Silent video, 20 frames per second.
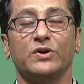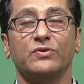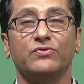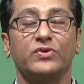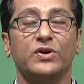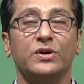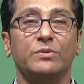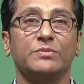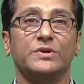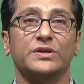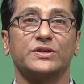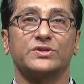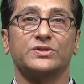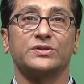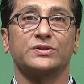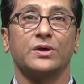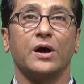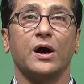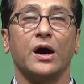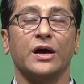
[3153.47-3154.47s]
the
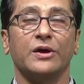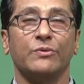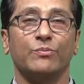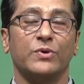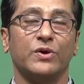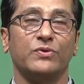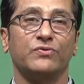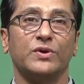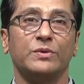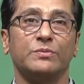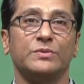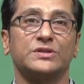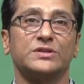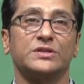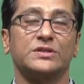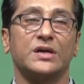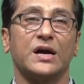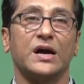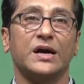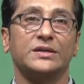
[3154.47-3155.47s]
performance high
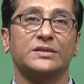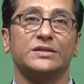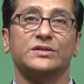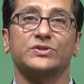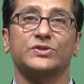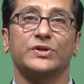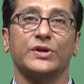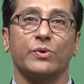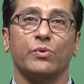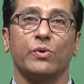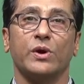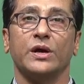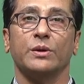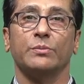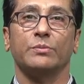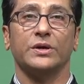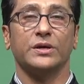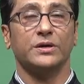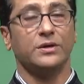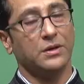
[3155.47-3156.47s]
performance is the highest
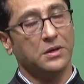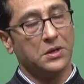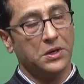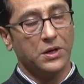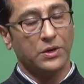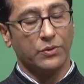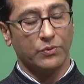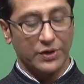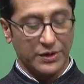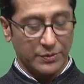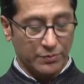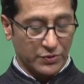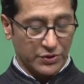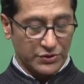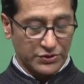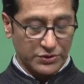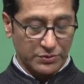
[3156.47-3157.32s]
requirement quite